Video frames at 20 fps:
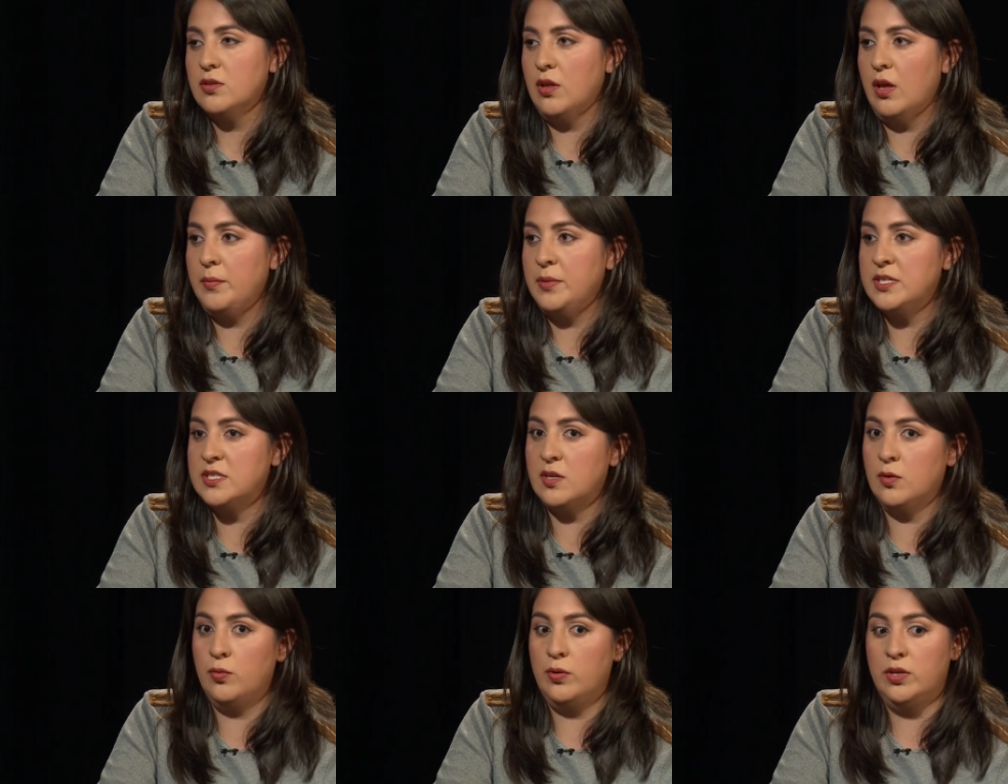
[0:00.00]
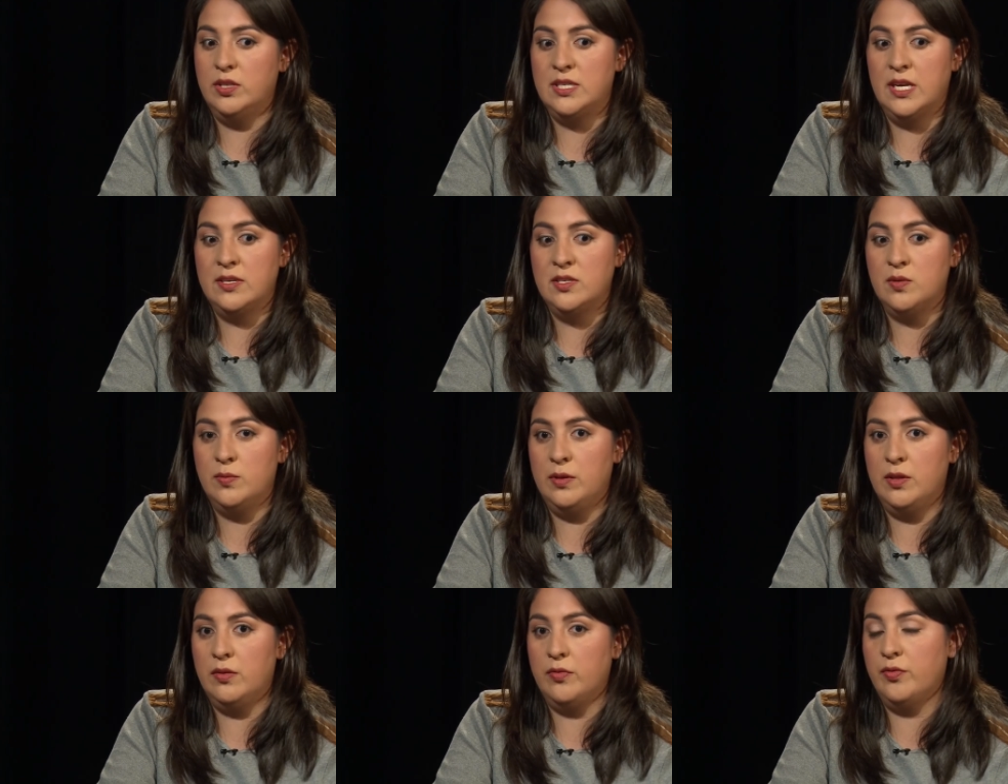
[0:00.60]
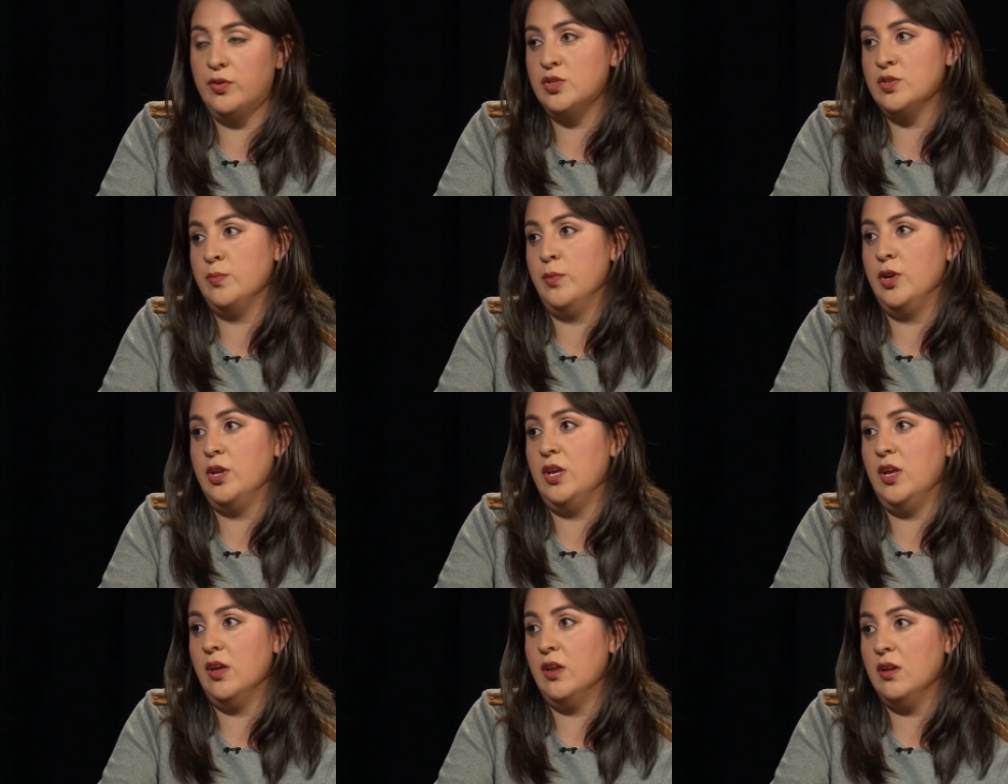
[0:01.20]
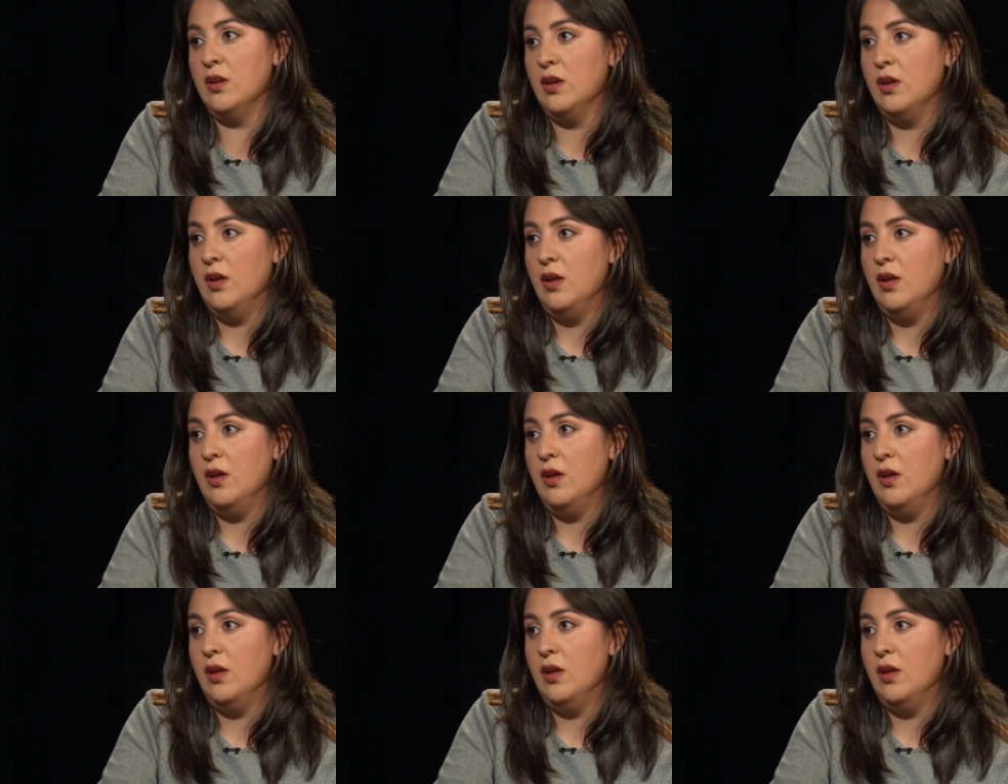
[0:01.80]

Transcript: So that means that we tend to be the first money in.